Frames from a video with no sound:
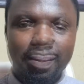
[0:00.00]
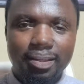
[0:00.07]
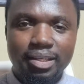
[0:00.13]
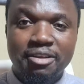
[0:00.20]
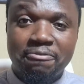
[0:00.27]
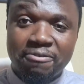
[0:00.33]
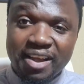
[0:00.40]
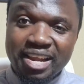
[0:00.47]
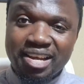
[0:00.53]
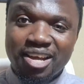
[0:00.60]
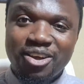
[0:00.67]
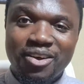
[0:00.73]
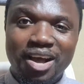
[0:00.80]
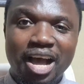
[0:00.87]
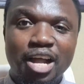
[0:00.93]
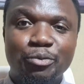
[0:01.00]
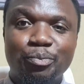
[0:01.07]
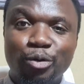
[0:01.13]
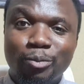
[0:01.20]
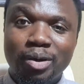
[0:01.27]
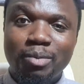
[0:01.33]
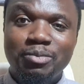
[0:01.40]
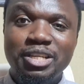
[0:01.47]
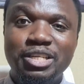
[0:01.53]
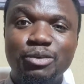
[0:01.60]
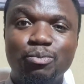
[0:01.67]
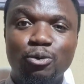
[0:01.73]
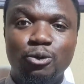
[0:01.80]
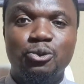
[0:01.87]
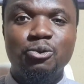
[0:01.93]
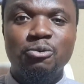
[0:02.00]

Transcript: The final and probably the most